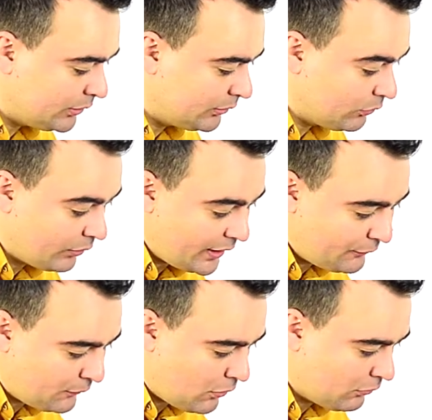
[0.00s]

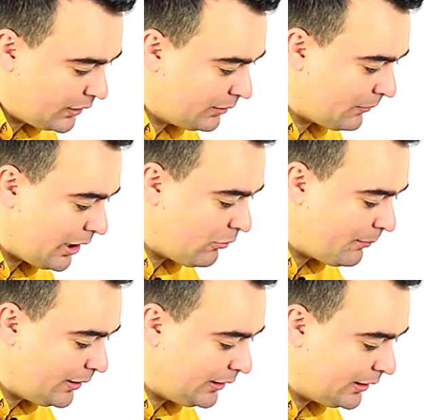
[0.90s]
great phone, in my
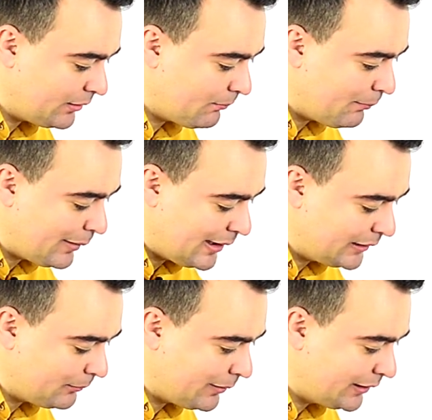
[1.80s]
opinion,
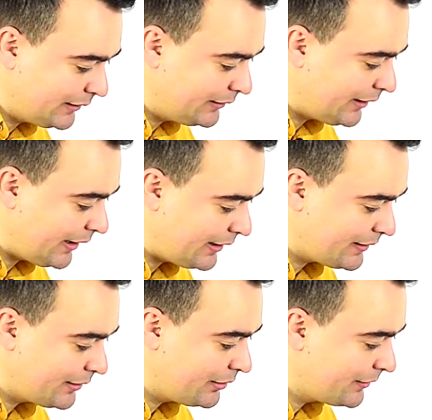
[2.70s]
but it
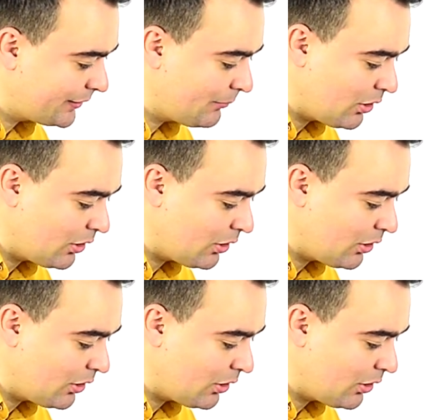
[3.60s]
has some